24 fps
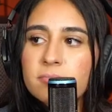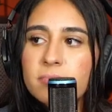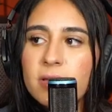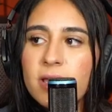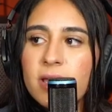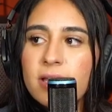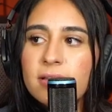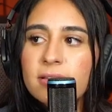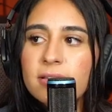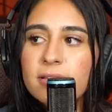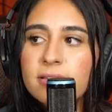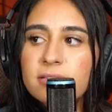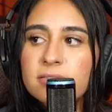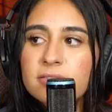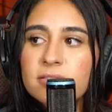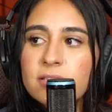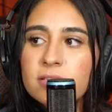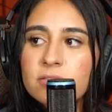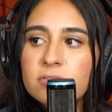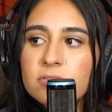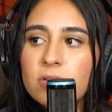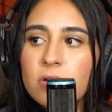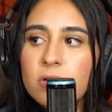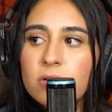to ban like
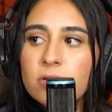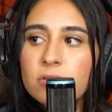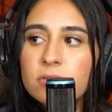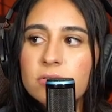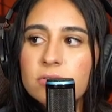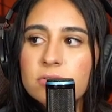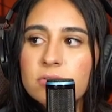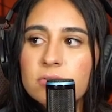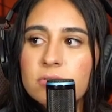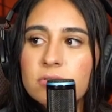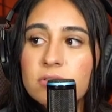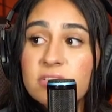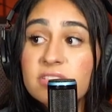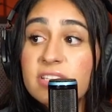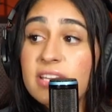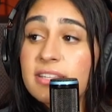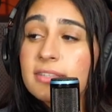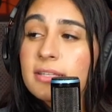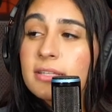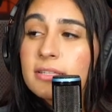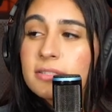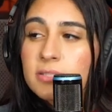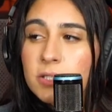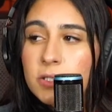TikTok? Right. Because I
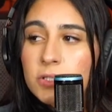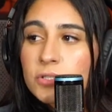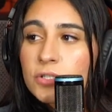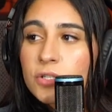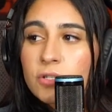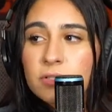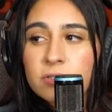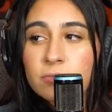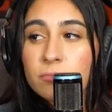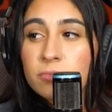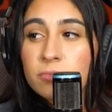think TikTok